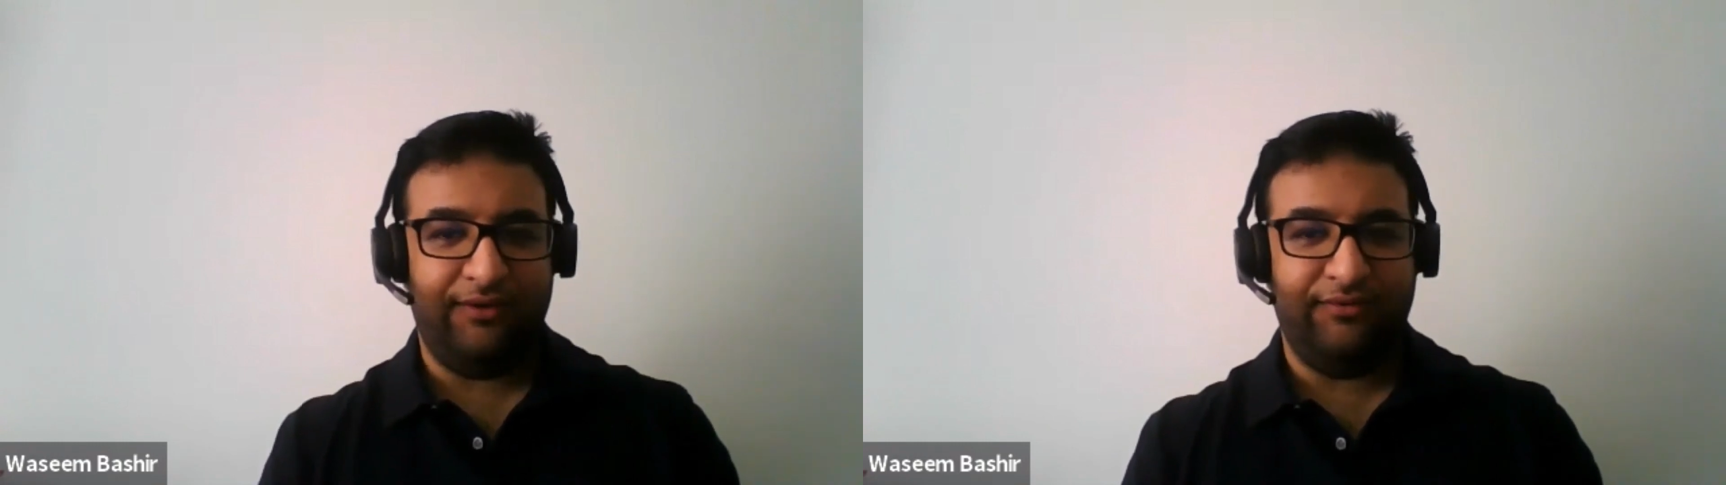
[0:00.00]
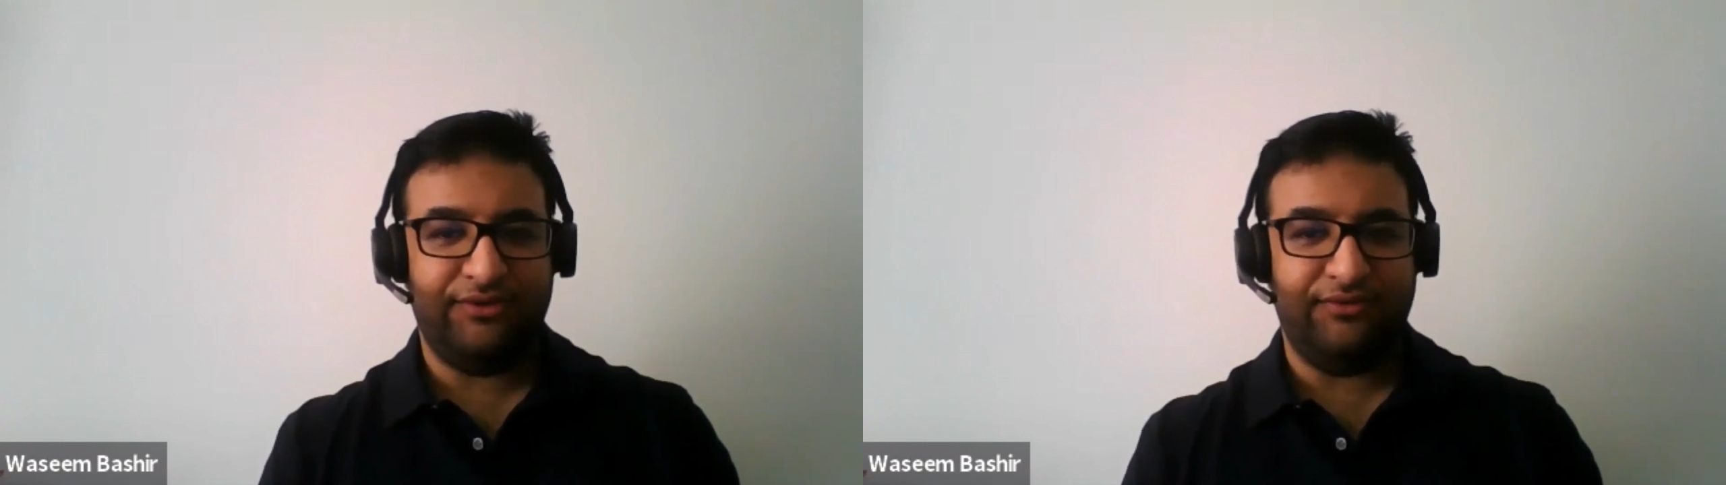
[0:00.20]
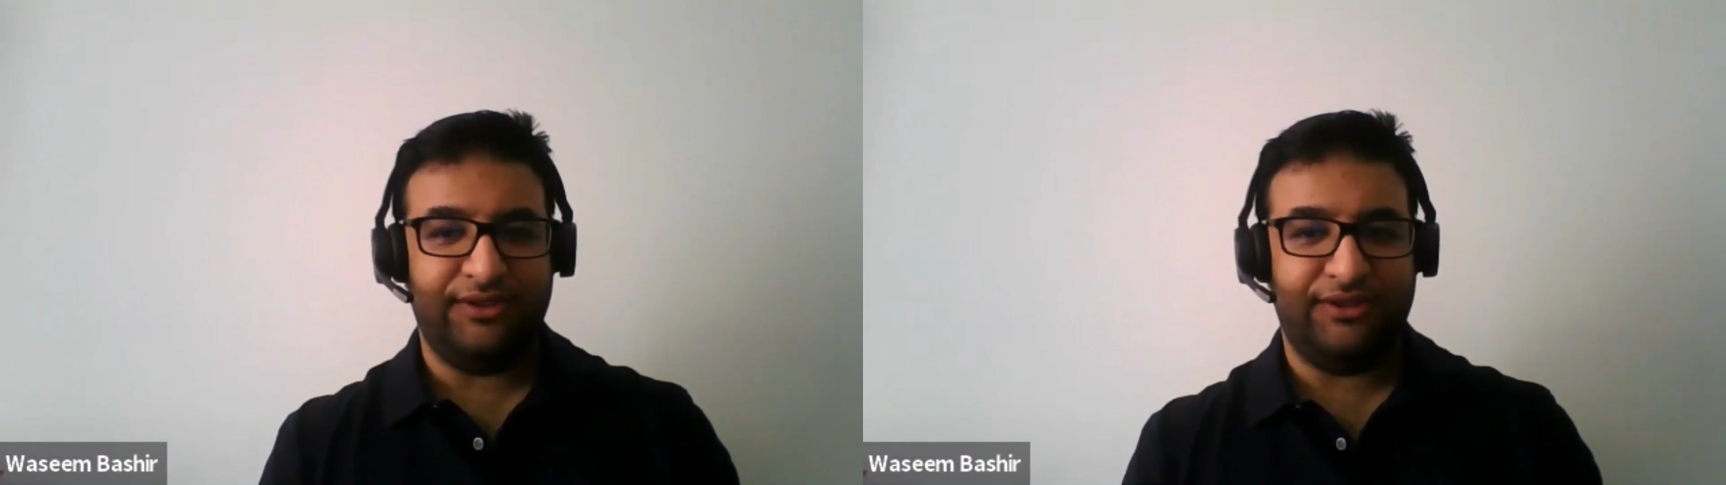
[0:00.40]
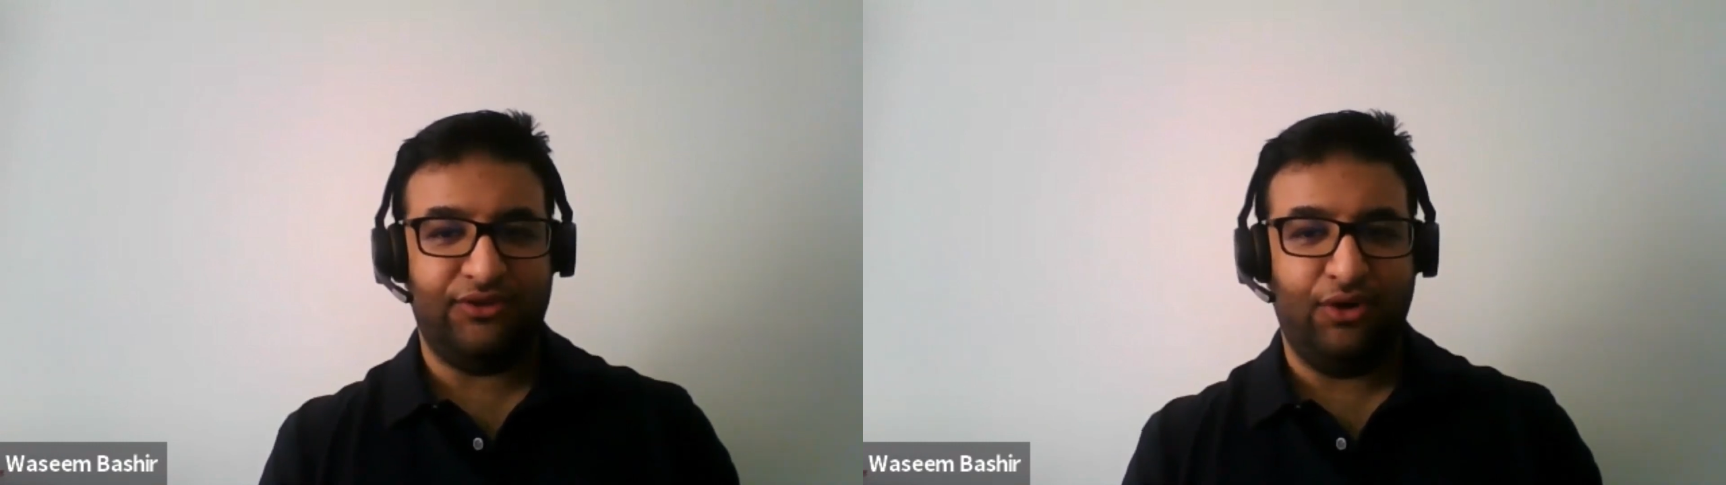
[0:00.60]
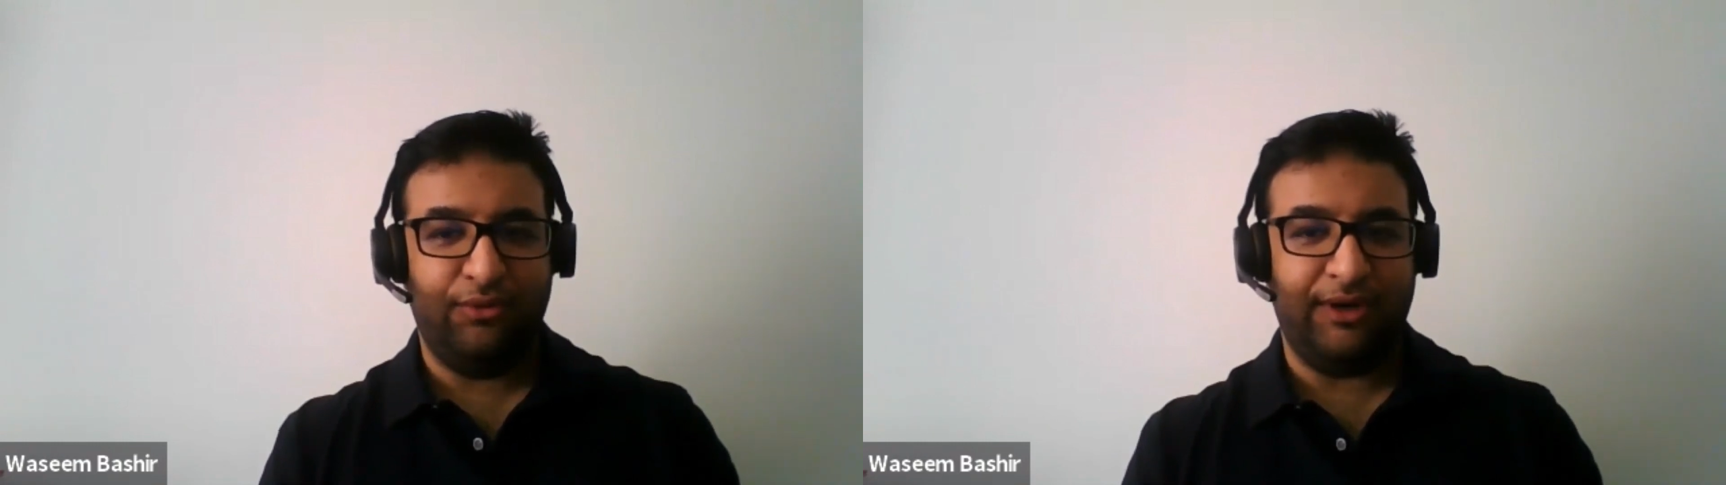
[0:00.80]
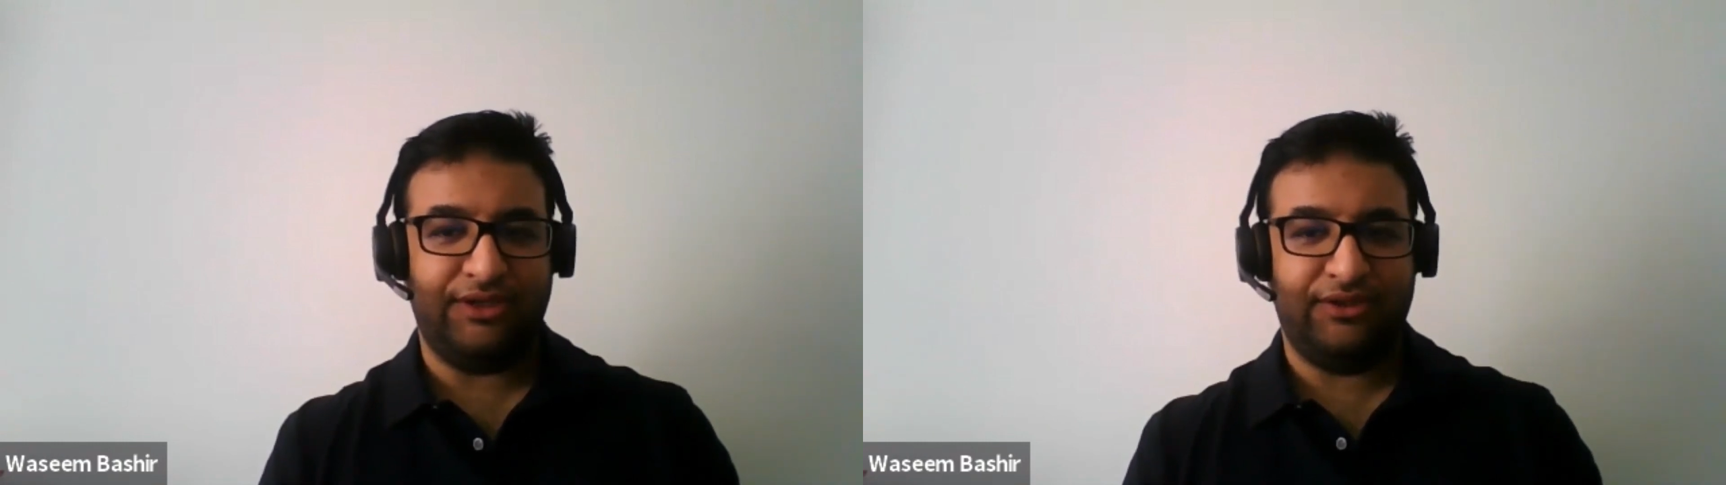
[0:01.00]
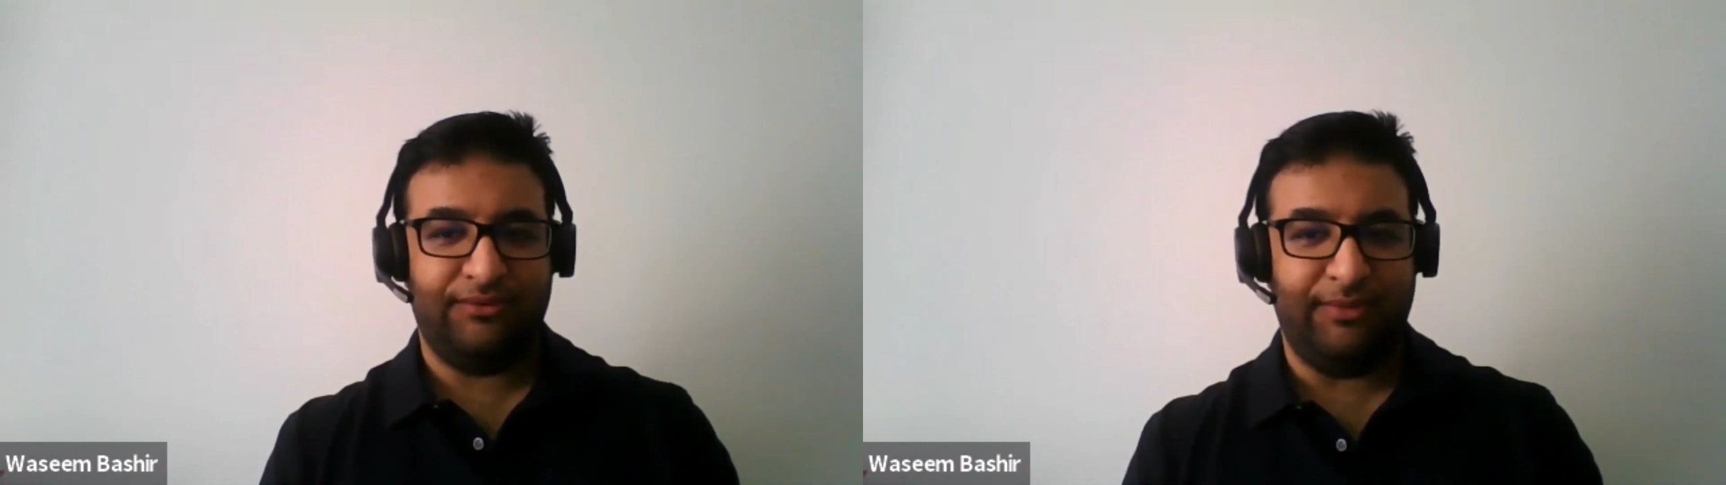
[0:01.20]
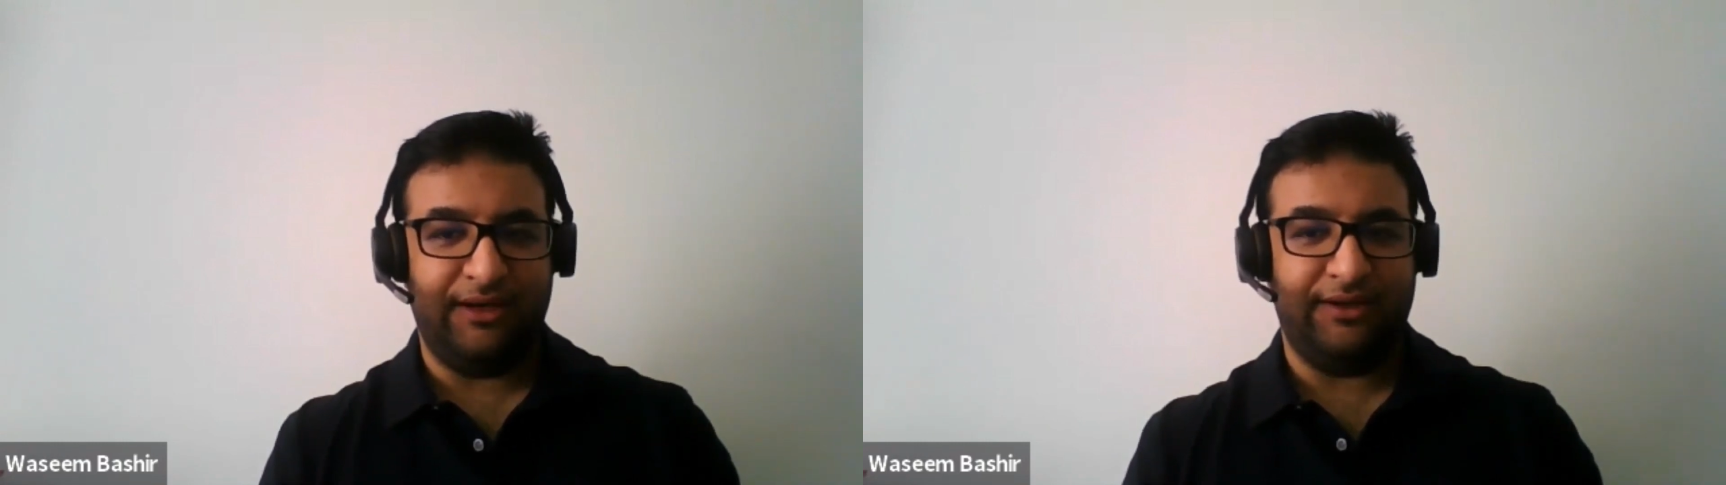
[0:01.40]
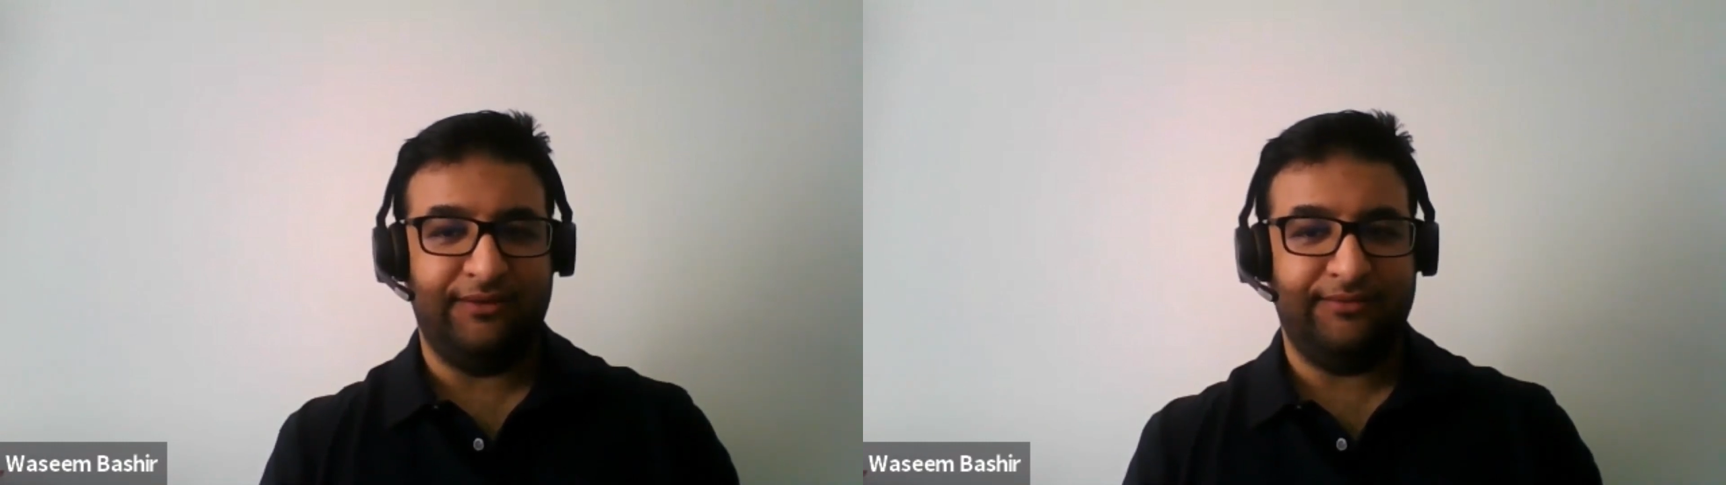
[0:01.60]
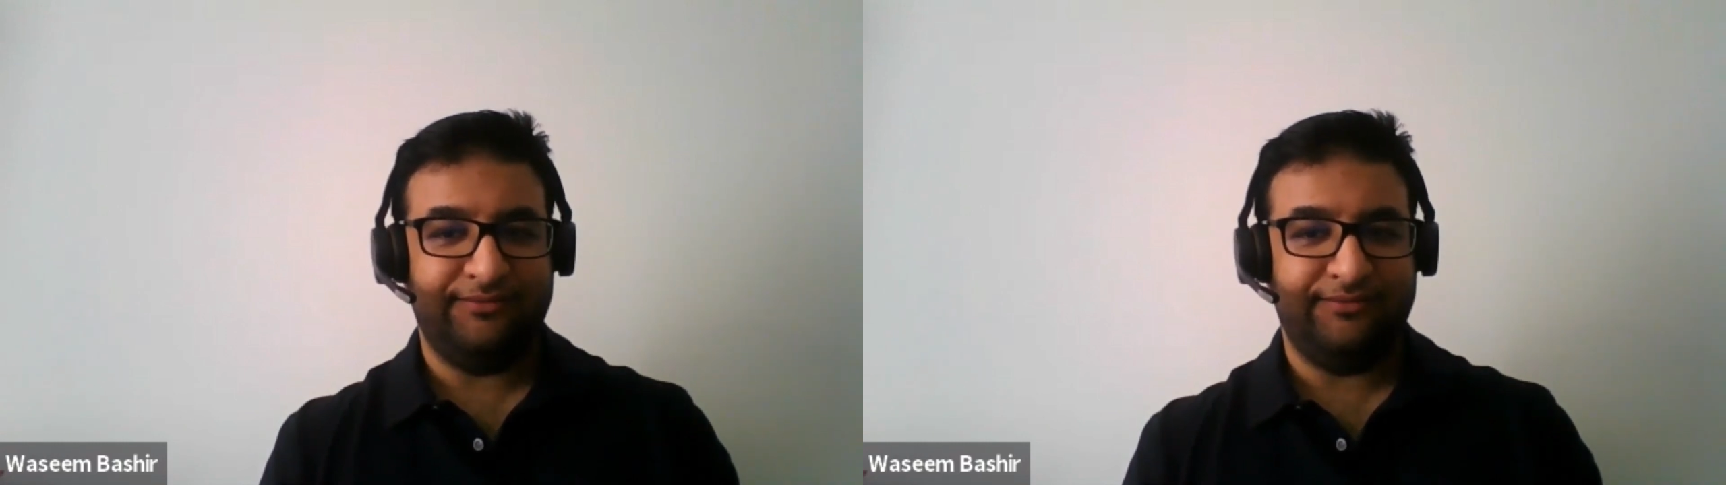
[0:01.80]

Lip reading: which was so much better